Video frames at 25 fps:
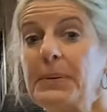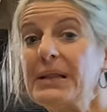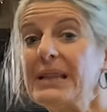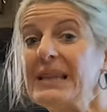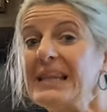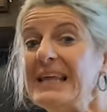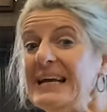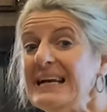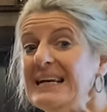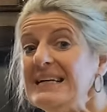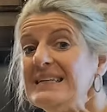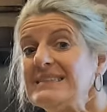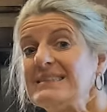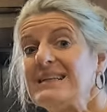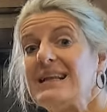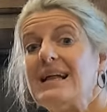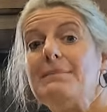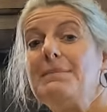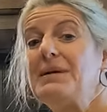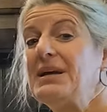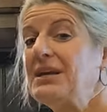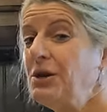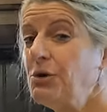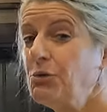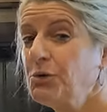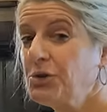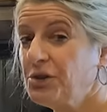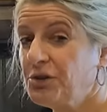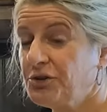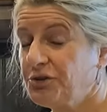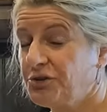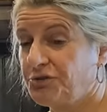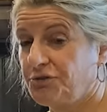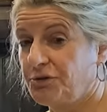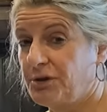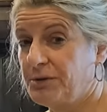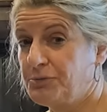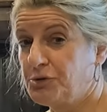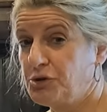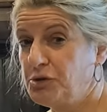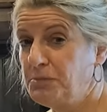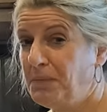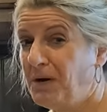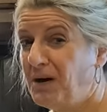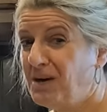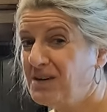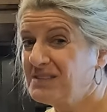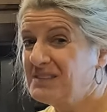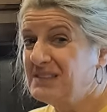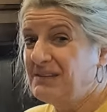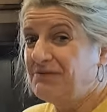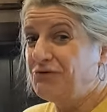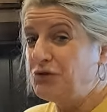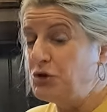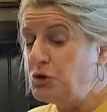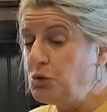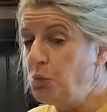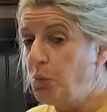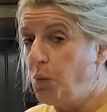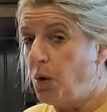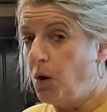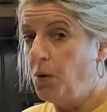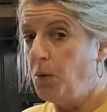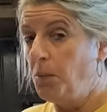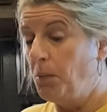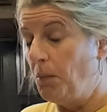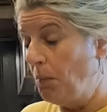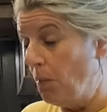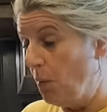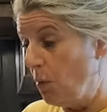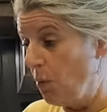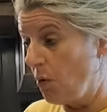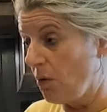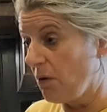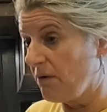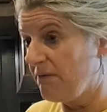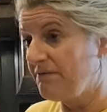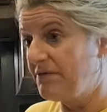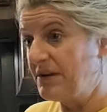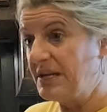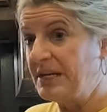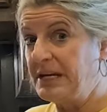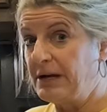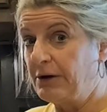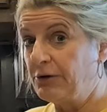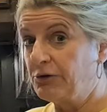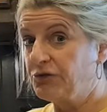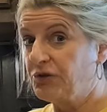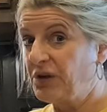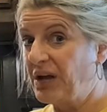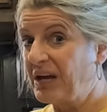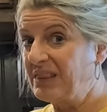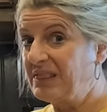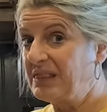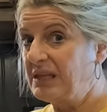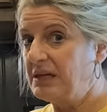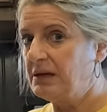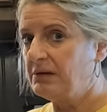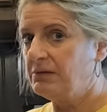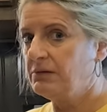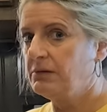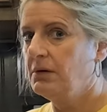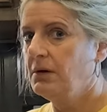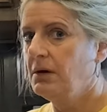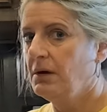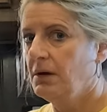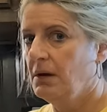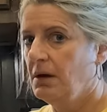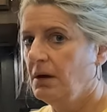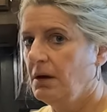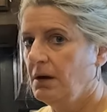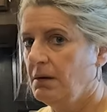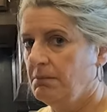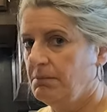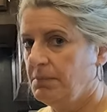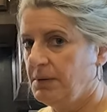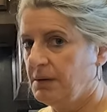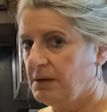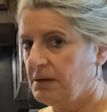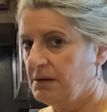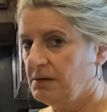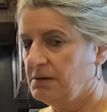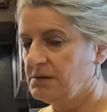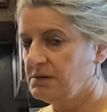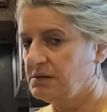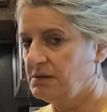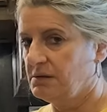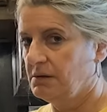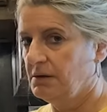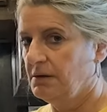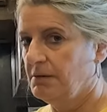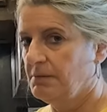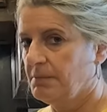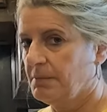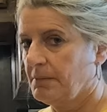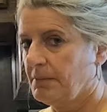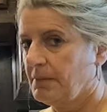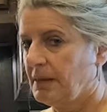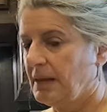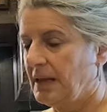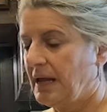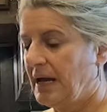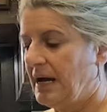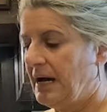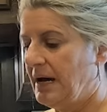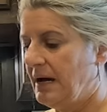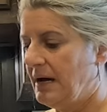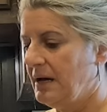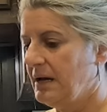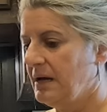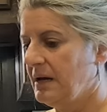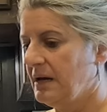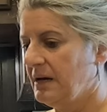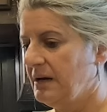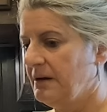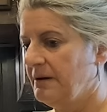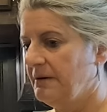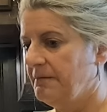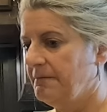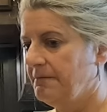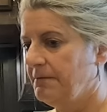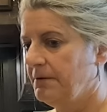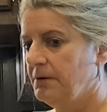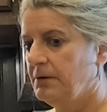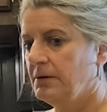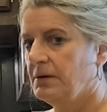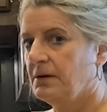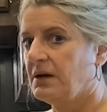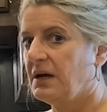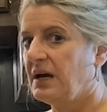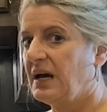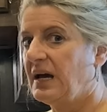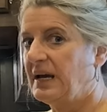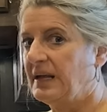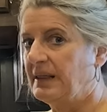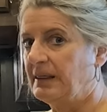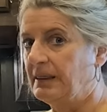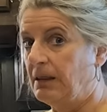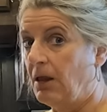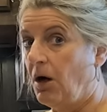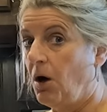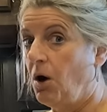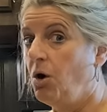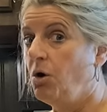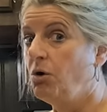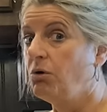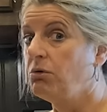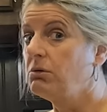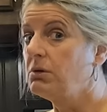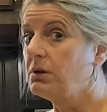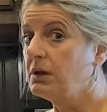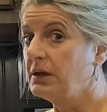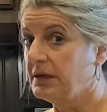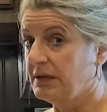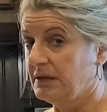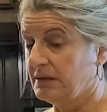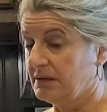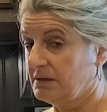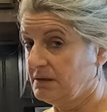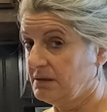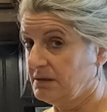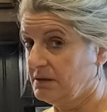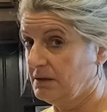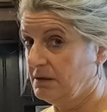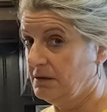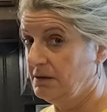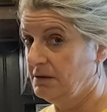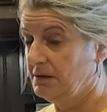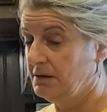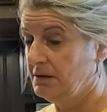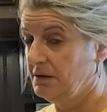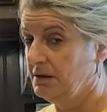Please let me know in the description box if you want more videos like this, because I have a long list